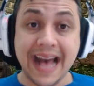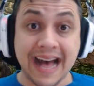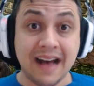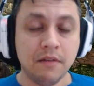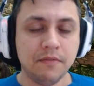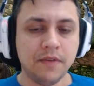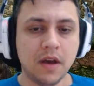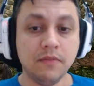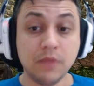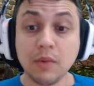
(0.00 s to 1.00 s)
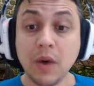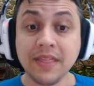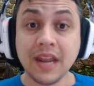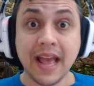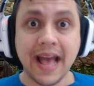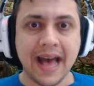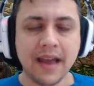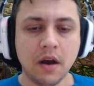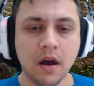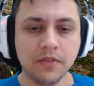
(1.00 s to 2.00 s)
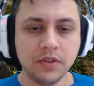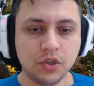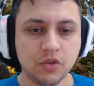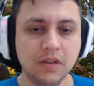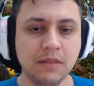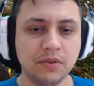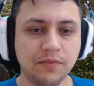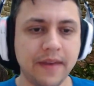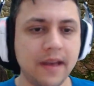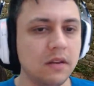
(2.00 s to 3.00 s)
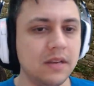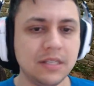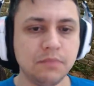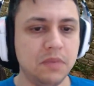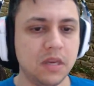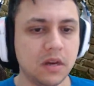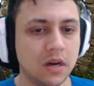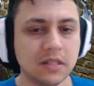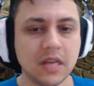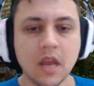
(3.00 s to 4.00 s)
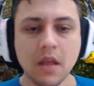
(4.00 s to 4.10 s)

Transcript: had on the streams fail is because